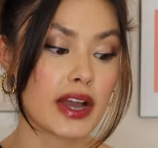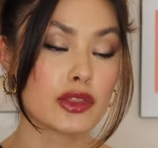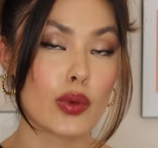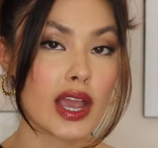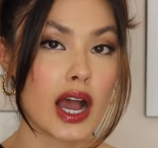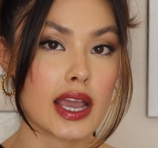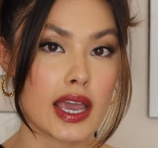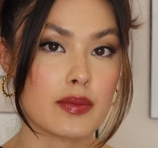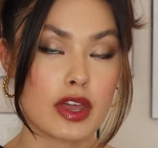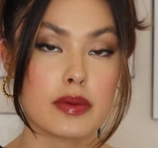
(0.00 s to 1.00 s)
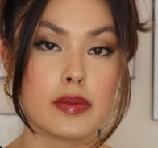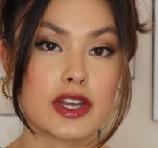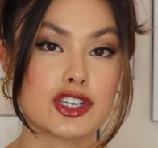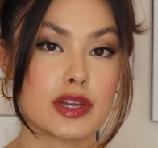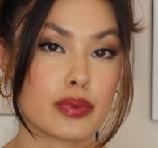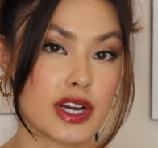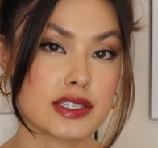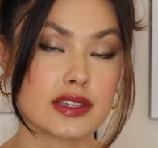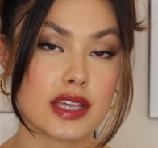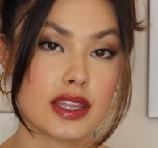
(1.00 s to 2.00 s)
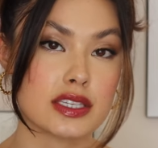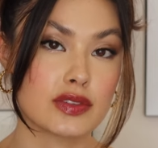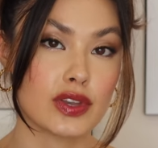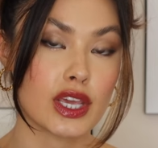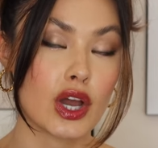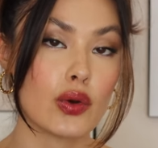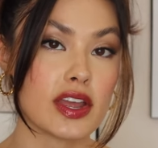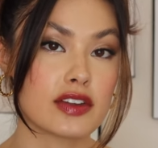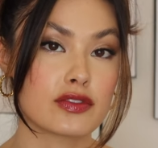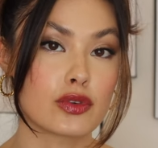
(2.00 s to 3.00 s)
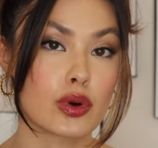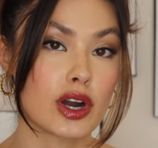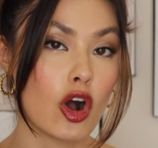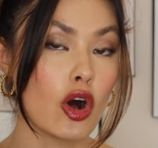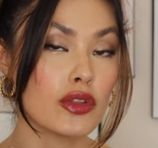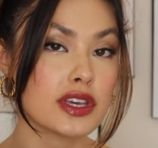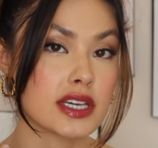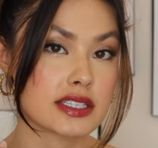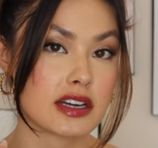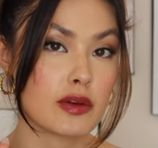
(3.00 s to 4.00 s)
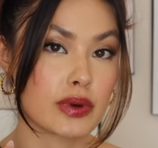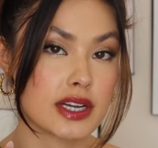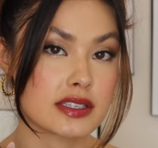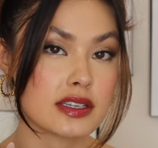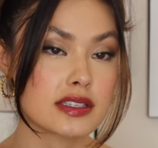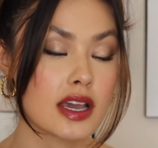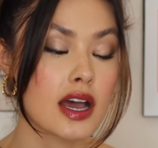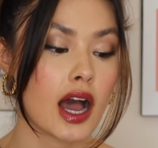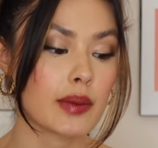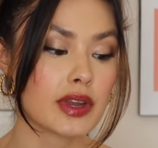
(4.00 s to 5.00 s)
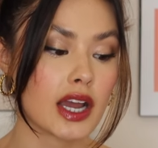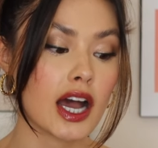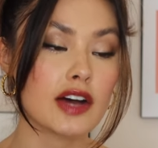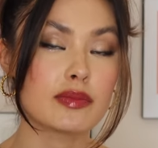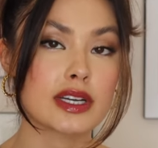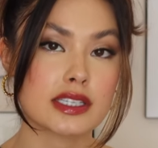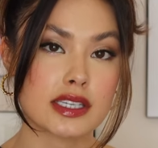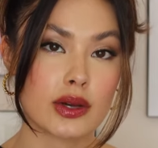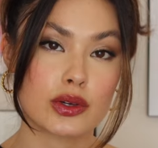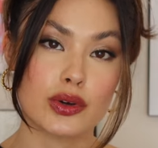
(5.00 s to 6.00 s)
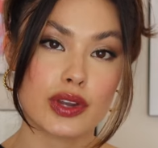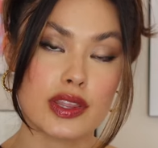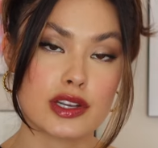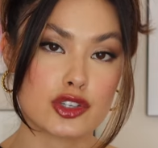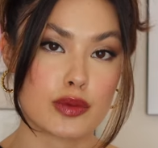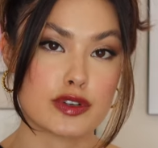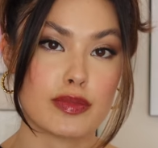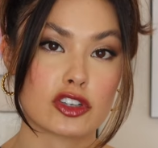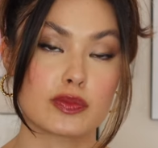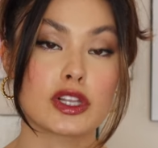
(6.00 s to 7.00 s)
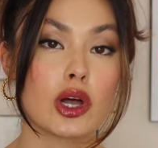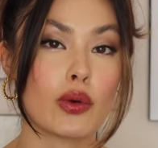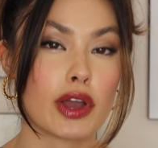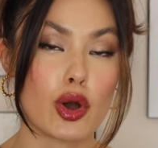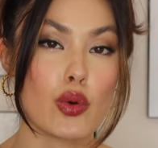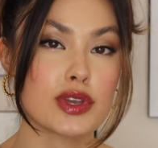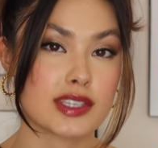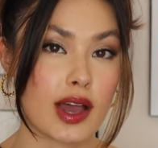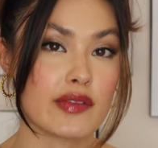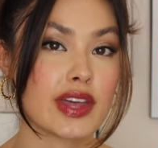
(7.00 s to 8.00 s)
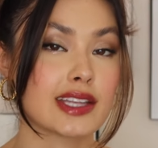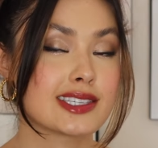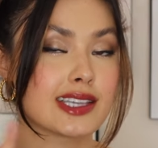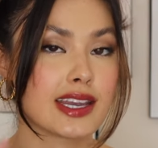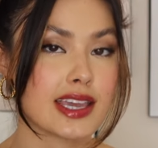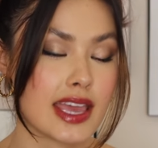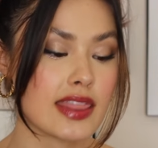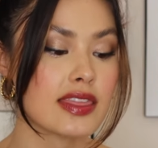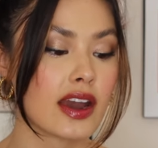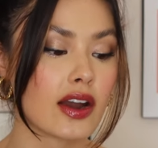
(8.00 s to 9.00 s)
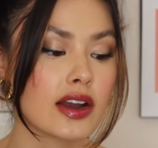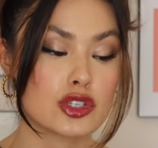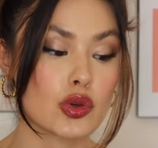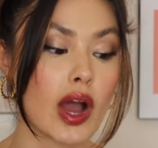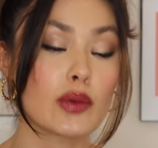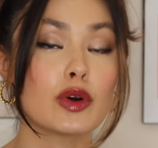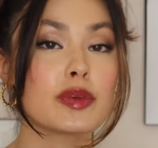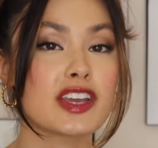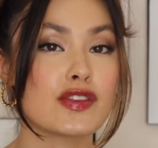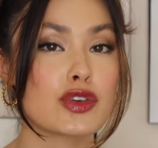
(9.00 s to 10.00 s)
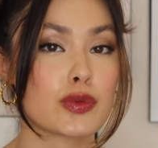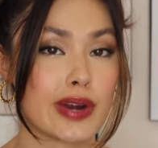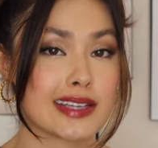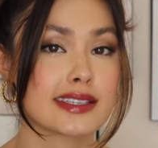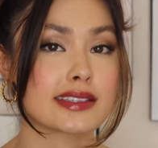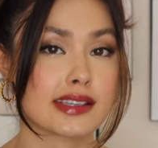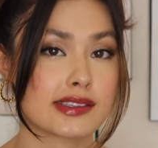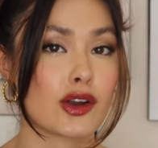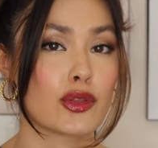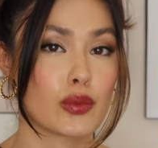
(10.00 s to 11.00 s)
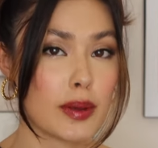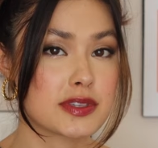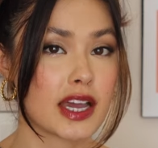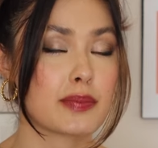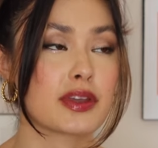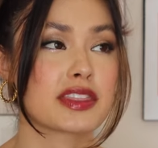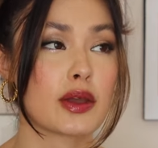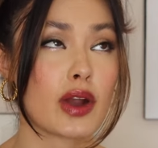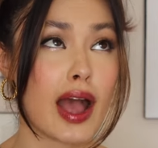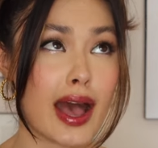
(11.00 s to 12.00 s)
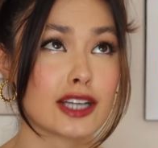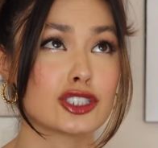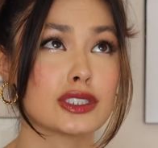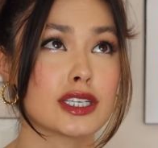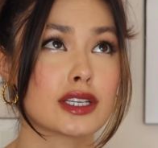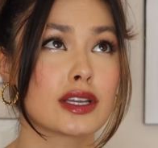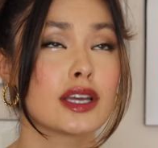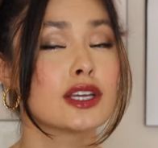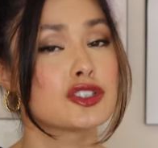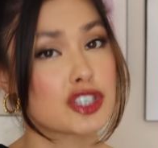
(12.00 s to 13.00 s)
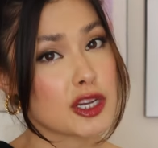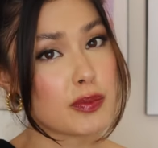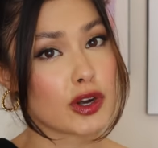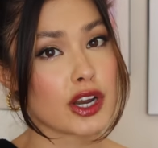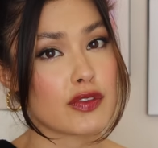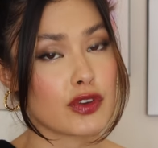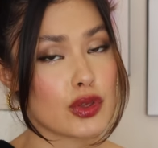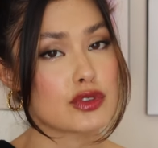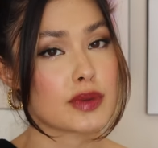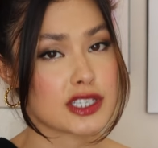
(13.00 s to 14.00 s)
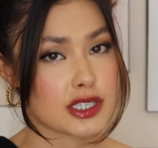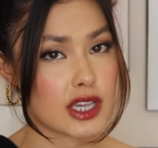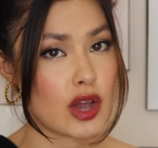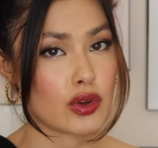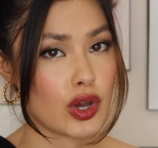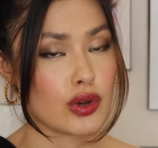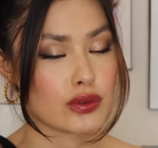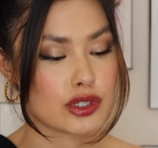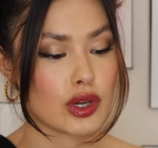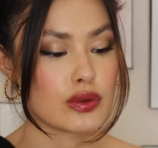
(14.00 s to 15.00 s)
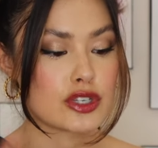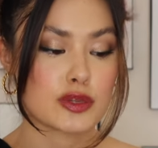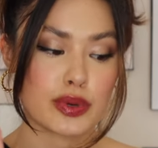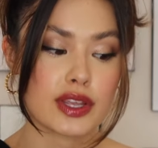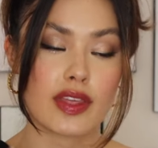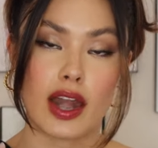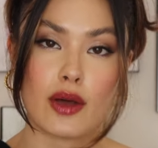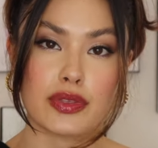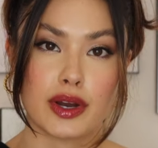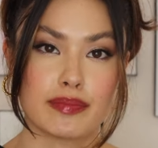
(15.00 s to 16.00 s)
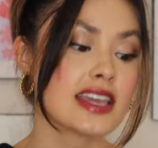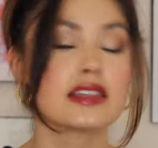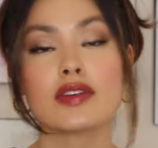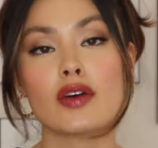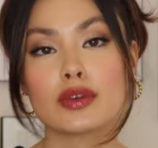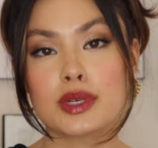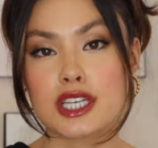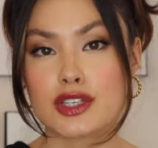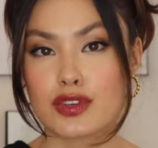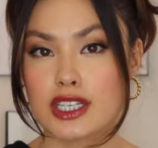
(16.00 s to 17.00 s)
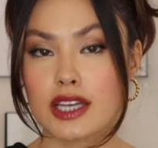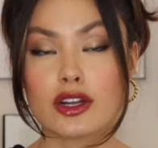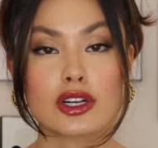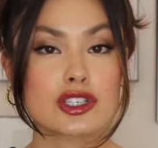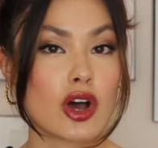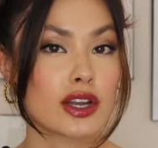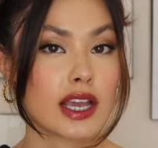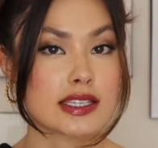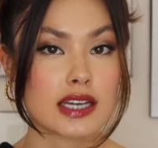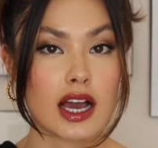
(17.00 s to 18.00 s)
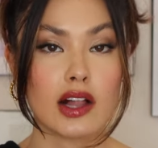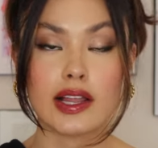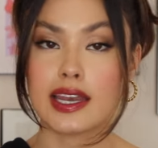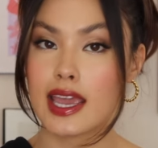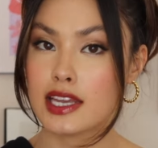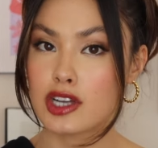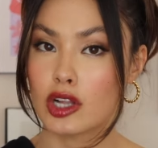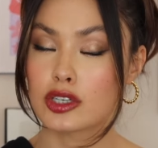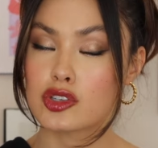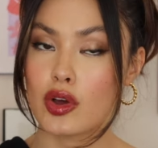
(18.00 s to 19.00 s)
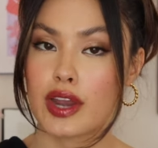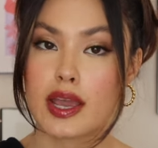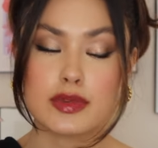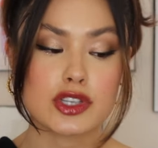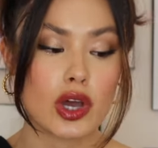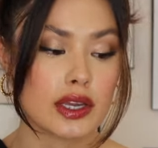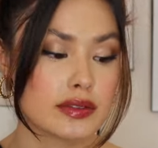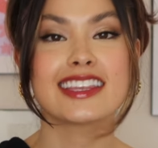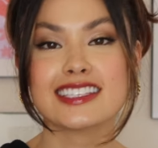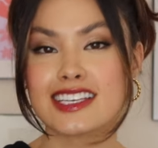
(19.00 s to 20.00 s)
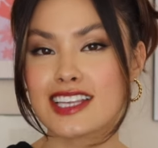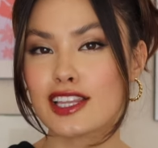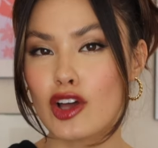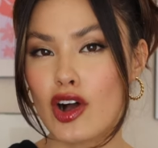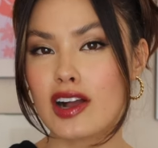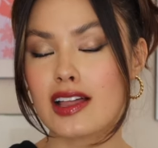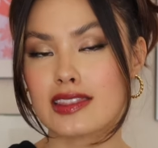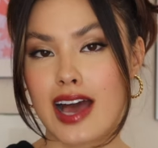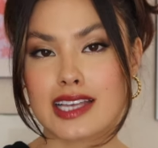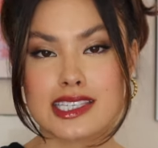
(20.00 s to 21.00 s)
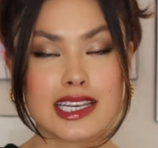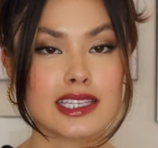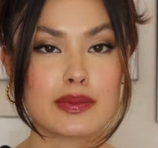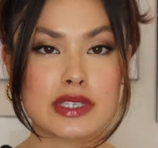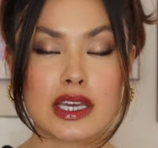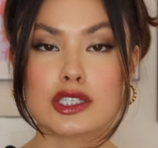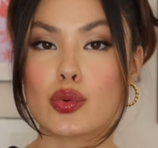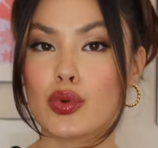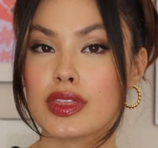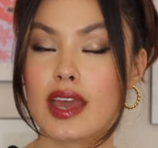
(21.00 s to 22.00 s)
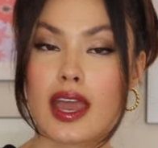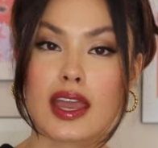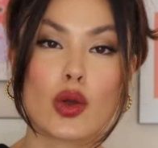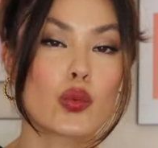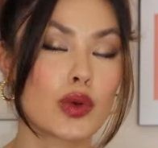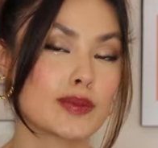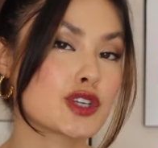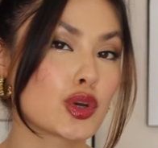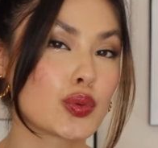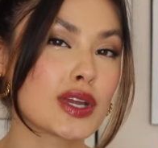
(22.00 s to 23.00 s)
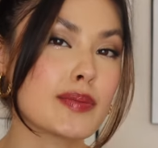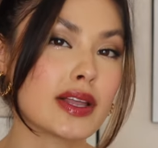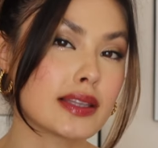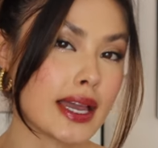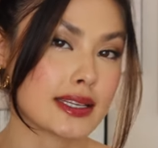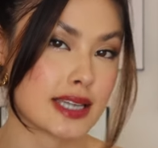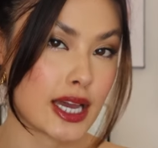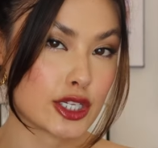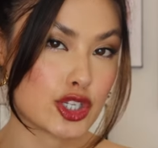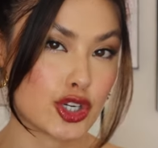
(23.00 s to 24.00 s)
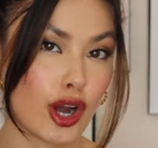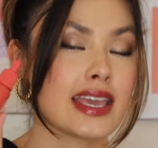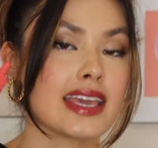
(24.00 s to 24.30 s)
By the way, I am gonna be mentioning prices in this video and for all the Yes uh, Style prices, I'm gonna have my discount code in the description box below. I always have that sitting in there. So I will be giving you the prices listed on the website, but they're actually cheaper if you use my discount code. So just putting that out there. Ink the Velvet retails for $10 on YesStyle and $8 on Amazon. This is a long lasting lip tint with a whipped cream like texture.